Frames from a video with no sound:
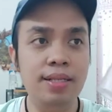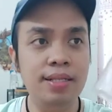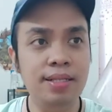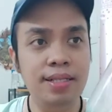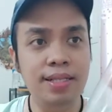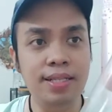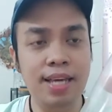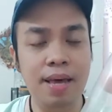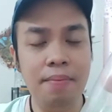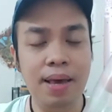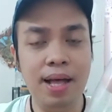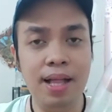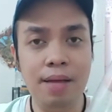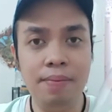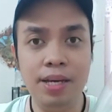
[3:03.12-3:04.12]
60
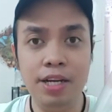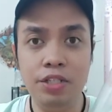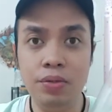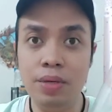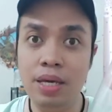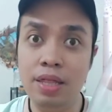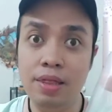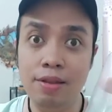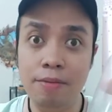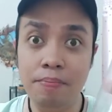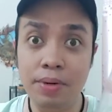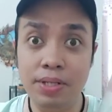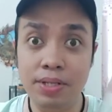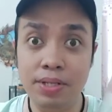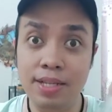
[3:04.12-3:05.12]
ml, I'm gonna do a
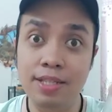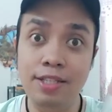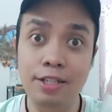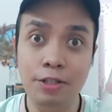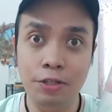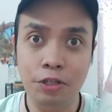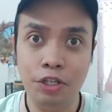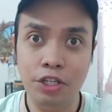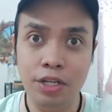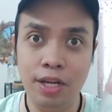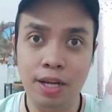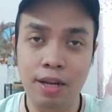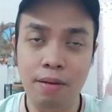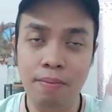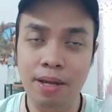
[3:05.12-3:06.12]
3%
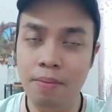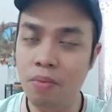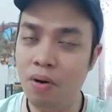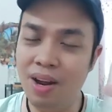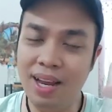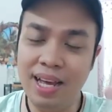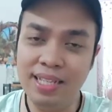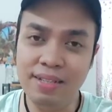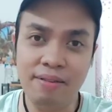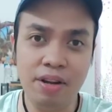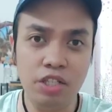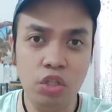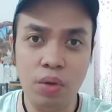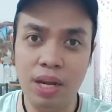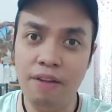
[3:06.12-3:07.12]
dilution, but more or less
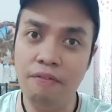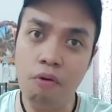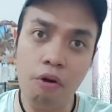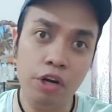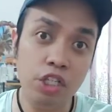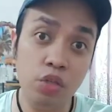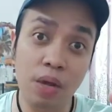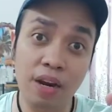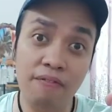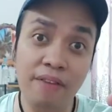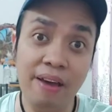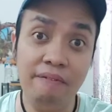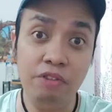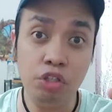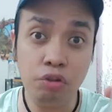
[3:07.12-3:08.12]
around 24 to
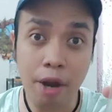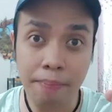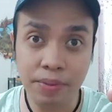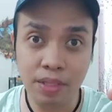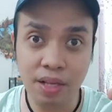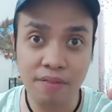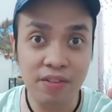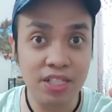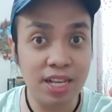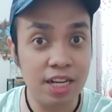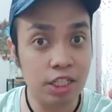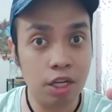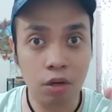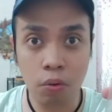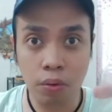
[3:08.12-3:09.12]
25 drops of
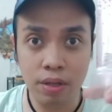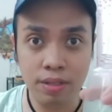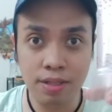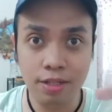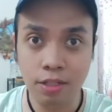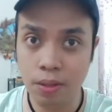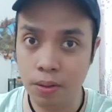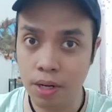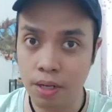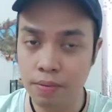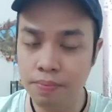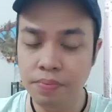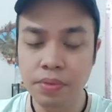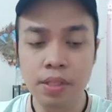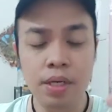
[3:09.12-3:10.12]
essential oils in
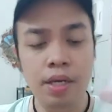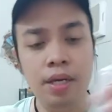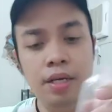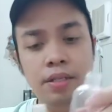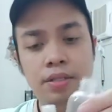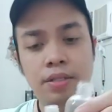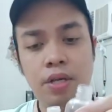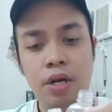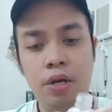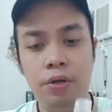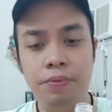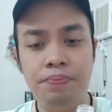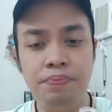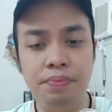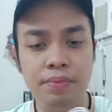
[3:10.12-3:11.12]
total.
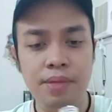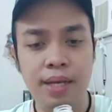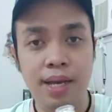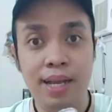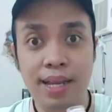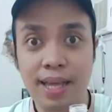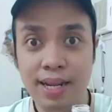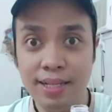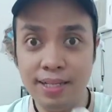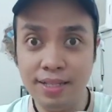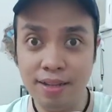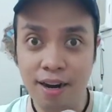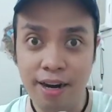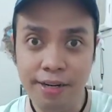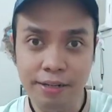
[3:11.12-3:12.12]
So let us
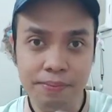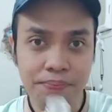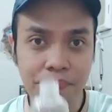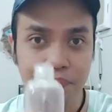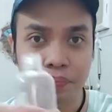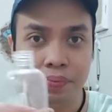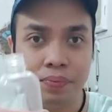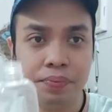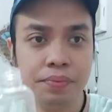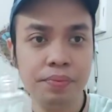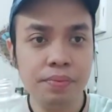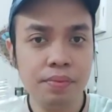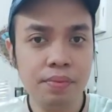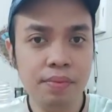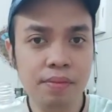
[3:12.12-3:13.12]
start.
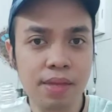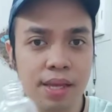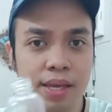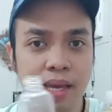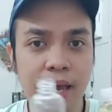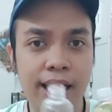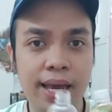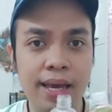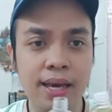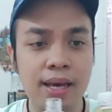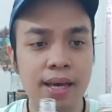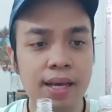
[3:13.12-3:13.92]
Okay,